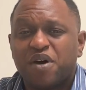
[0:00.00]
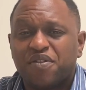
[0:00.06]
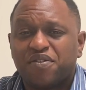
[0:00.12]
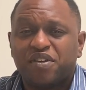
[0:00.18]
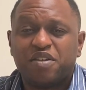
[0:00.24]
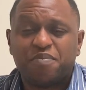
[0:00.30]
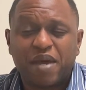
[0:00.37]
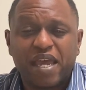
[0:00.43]

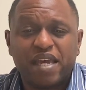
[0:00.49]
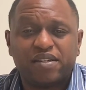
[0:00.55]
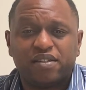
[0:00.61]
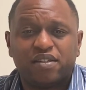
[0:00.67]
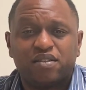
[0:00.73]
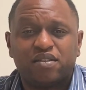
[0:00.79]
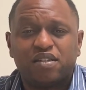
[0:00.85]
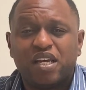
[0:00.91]
just
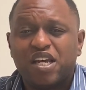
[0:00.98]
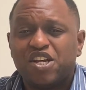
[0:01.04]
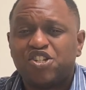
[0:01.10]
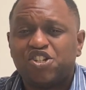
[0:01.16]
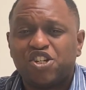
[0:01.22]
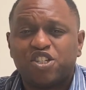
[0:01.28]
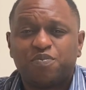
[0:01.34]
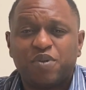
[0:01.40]
because
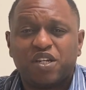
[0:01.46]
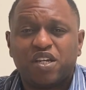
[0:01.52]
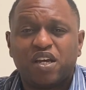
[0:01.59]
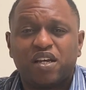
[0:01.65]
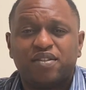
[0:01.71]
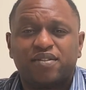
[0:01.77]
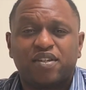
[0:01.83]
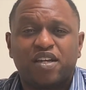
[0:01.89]
companies feel
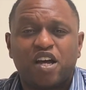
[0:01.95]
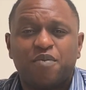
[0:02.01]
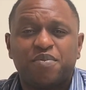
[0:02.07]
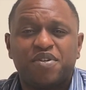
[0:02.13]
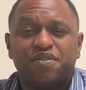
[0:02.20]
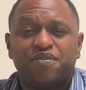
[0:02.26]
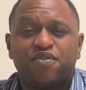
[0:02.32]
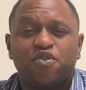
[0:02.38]
more
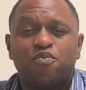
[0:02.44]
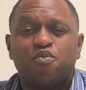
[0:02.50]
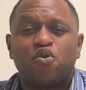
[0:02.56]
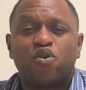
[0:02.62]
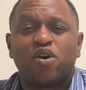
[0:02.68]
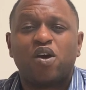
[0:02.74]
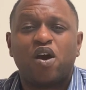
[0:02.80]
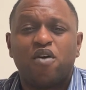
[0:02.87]
comfortable
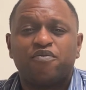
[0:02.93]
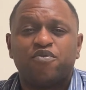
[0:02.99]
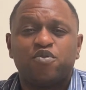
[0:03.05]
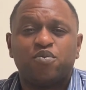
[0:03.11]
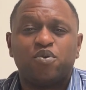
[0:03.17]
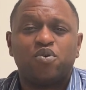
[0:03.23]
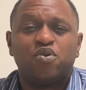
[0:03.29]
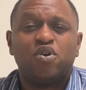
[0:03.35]
with
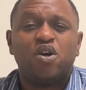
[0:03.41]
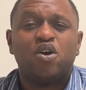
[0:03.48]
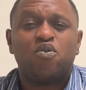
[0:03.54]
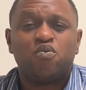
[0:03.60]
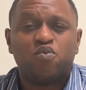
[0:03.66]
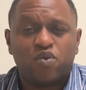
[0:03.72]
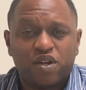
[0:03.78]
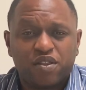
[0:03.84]

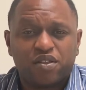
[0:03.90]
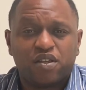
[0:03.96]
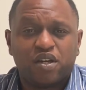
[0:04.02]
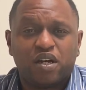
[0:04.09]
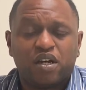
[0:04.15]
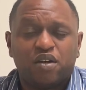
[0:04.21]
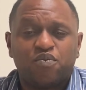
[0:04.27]
lending to you.